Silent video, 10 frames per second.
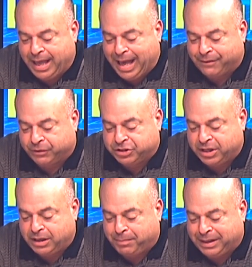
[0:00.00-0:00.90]
at
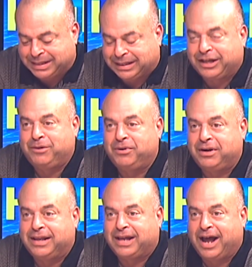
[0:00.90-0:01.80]
Virginia Peninsula
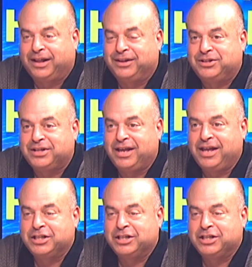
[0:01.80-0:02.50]
Community College.